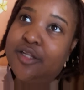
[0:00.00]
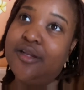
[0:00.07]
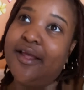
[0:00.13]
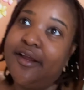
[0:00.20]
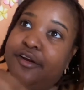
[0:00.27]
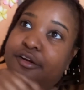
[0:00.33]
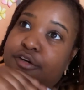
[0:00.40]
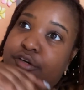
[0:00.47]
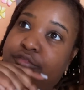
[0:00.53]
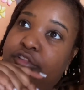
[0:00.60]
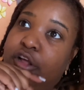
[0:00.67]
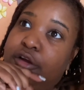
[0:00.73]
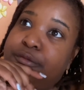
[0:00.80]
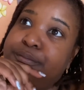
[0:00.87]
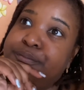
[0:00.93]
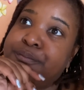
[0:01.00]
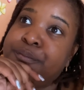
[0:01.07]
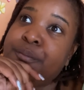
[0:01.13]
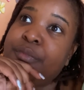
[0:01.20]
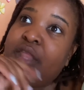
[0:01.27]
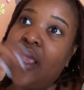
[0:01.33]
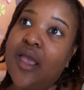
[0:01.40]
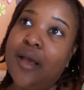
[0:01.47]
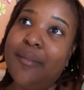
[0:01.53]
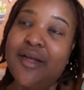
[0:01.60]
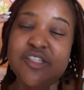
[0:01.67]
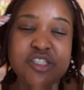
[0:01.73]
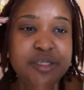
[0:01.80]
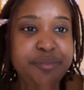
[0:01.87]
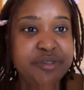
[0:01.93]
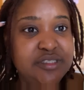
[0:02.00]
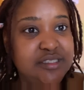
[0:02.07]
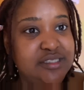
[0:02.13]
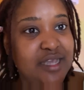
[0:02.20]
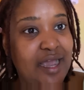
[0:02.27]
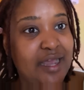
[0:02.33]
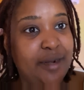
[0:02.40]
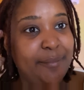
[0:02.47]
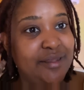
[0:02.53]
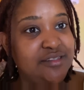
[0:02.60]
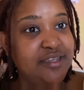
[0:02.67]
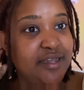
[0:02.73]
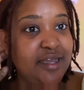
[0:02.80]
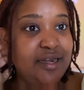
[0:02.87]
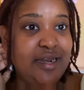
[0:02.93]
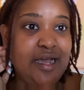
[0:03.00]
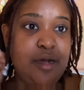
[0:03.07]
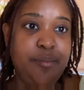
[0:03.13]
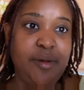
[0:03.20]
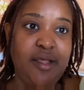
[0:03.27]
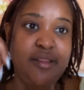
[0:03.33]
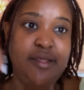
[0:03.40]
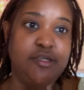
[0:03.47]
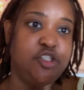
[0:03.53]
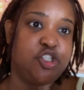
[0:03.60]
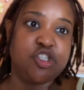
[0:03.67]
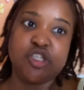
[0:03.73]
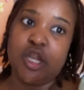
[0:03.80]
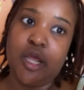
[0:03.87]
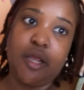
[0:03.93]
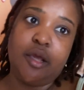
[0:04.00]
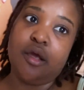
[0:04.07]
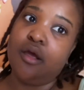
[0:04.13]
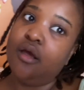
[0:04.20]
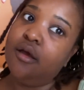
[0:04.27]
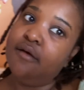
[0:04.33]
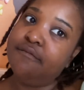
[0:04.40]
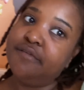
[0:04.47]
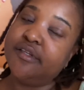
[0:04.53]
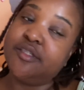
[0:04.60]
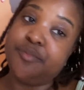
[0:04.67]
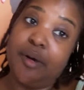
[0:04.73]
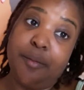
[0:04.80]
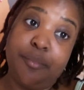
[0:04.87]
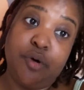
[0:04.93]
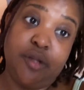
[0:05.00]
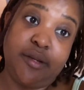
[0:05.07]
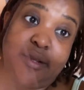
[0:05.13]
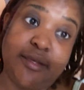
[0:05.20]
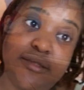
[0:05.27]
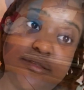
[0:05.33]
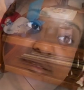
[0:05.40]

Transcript: like her vlog. I'm actually pretty tired. I might take a nap and then just like fist bump all night.